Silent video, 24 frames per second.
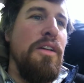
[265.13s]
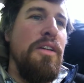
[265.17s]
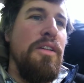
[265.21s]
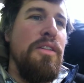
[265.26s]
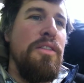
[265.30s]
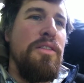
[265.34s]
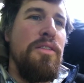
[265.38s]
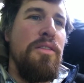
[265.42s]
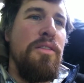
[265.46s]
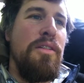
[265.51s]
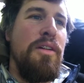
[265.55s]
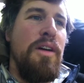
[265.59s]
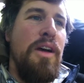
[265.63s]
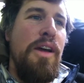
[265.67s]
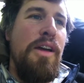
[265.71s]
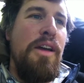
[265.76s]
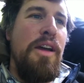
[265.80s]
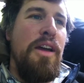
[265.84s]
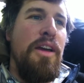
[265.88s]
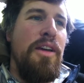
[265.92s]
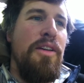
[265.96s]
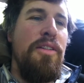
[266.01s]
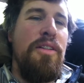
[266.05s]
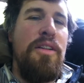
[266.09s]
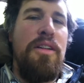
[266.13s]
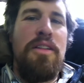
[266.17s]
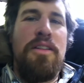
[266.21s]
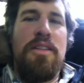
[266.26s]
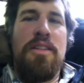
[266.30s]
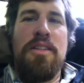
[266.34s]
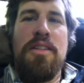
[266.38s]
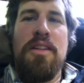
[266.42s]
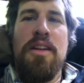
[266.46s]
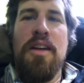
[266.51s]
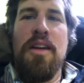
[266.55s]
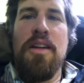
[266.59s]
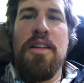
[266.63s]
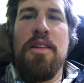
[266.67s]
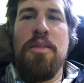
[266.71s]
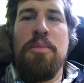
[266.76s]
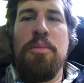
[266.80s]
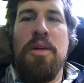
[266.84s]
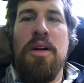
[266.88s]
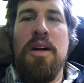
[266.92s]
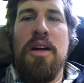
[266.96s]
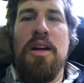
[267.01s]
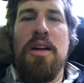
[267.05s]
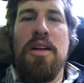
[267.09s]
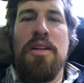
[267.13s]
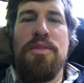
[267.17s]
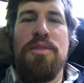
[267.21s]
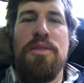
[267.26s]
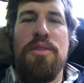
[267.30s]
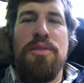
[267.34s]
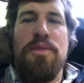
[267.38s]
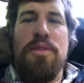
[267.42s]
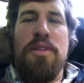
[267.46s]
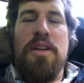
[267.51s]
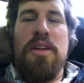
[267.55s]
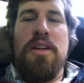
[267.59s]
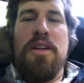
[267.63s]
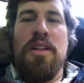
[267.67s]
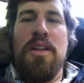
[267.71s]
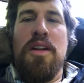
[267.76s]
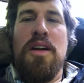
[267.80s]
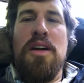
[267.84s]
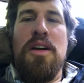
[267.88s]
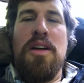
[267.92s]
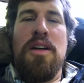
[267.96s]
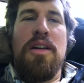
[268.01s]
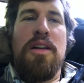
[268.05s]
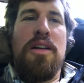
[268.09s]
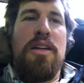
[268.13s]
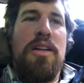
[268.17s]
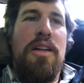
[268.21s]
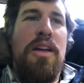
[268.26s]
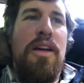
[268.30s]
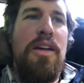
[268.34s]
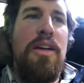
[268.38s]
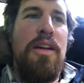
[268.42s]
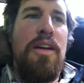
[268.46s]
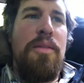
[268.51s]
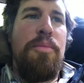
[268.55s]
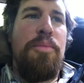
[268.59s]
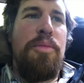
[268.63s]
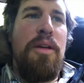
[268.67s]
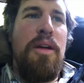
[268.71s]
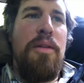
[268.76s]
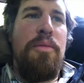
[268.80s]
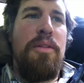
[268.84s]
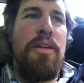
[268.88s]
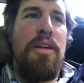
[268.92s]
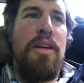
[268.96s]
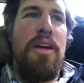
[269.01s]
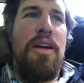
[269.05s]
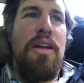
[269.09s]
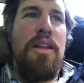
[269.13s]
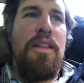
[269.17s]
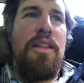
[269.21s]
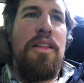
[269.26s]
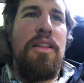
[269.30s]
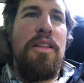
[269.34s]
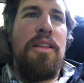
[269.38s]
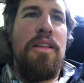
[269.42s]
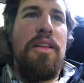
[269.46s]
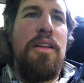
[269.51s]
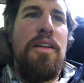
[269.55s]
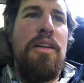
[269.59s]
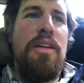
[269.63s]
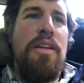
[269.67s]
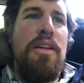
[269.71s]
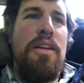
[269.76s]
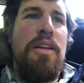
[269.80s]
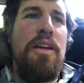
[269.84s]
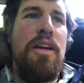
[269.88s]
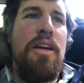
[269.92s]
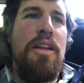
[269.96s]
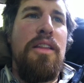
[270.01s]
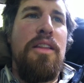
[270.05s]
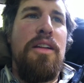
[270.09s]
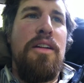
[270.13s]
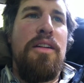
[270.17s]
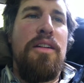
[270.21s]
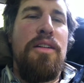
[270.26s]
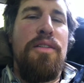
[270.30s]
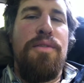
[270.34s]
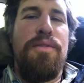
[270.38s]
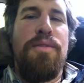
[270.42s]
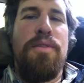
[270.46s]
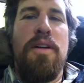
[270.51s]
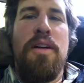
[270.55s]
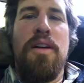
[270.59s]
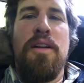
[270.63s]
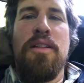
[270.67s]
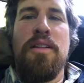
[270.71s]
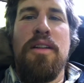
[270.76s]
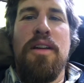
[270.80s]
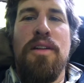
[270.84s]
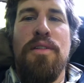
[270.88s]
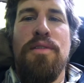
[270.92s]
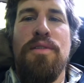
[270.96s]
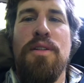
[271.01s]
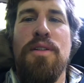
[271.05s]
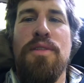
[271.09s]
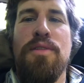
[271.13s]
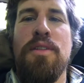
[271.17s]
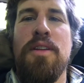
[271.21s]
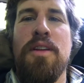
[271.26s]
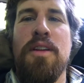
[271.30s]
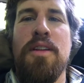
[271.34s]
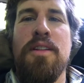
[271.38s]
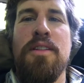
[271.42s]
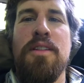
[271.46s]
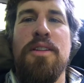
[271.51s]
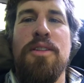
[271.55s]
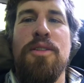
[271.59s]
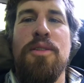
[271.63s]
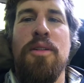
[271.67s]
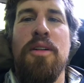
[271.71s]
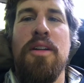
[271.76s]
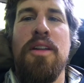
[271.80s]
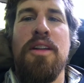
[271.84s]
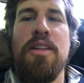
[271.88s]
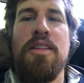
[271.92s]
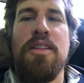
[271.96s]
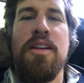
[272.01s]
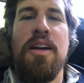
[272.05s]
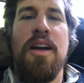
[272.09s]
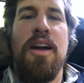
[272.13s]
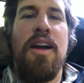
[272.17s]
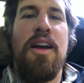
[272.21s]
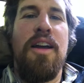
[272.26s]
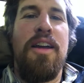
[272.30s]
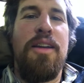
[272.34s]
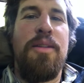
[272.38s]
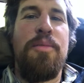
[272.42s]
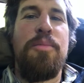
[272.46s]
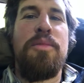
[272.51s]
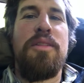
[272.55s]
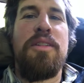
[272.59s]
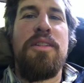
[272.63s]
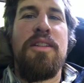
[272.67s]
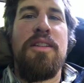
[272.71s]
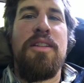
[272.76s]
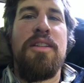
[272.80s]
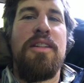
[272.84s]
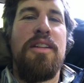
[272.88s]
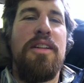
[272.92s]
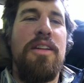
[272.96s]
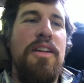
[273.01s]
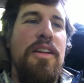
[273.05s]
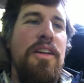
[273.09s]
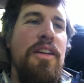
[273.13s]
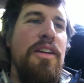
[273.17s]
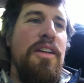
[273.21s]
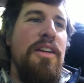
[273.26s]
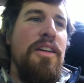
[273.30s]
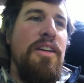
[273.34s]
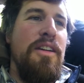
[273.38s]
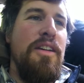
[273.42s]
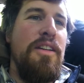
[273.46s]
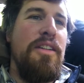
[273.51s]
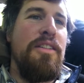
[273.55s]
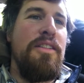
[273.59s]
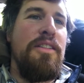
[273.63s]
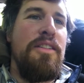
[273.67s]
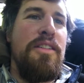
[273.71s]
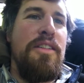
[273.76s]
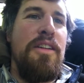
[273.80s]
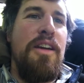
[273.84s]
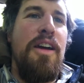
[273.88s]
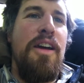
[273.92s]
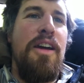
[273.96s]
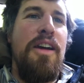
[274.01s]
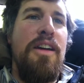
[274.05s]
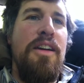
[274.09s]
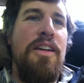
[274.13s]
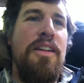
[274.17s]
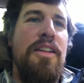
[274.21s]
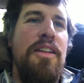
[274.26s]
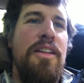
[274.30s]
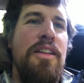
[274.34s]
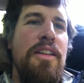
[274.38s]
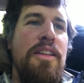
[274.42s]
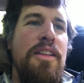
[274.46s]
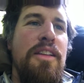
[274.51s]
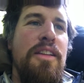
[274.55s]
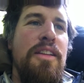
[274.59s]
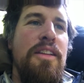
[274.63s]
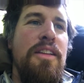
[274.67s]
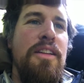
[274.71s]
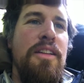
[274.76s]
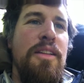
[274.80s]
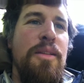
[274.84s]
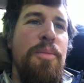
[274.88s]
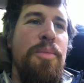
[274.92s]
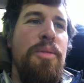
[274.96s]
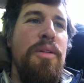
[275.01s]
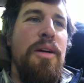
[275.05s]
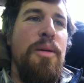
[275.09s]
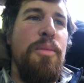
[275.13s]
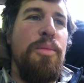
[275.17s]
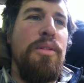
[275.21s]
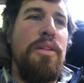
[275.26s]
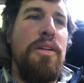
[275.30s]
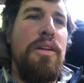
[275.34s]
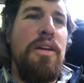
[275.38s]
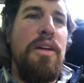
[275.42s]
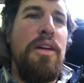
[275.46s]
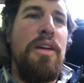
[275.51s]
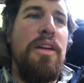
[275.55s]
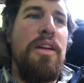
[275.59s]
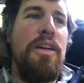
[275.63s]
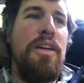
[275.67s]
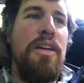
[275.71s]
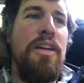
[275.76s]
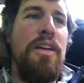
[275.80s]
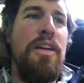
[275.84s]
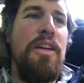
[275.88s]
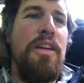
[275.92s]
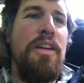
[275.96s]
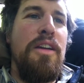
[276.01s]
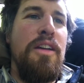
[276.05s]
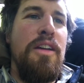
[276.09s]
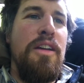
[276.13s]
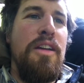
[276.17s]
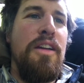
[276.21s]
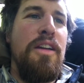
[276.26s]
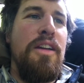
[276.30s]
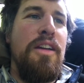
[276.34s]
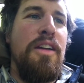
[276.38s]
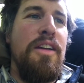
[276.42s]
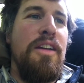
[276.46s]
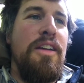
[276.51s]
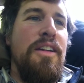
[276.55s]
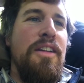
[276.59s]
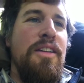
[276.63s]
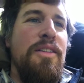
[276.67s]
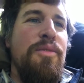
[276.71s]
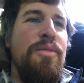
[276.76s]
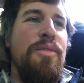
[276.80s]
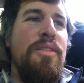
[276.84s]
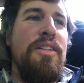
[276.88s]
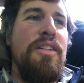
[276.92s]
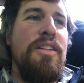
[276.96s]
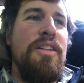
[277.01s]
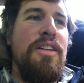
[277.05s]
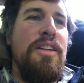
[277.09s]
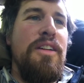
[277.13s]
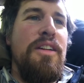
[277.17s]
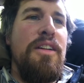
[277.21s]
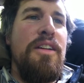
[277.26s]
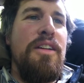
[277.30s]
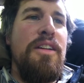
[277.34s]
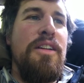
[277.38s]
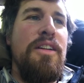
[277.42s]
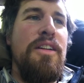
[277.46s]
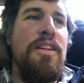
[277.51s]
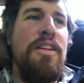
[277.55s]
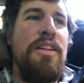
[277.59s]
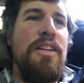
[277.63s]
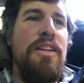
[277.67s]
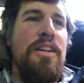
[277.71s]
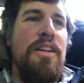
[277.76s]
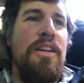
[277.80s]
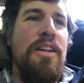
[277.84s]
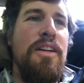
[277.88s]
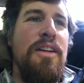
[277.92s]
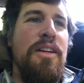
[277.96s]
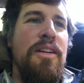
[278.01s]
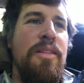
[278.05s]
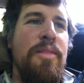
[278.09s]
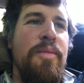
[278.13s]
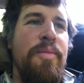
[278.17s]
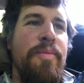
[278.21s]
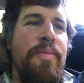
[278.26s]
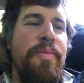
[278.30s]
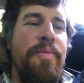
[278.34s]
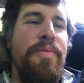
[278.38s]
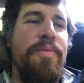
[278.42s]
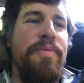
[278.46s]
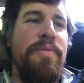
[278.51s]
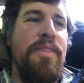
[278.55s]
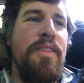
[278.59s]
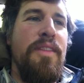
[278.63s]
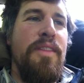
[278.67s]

So I, I couldn't stay at the bar for very long. I, I probably got got there to fart like 15 to 20 times, and inside in the public, and really. Um,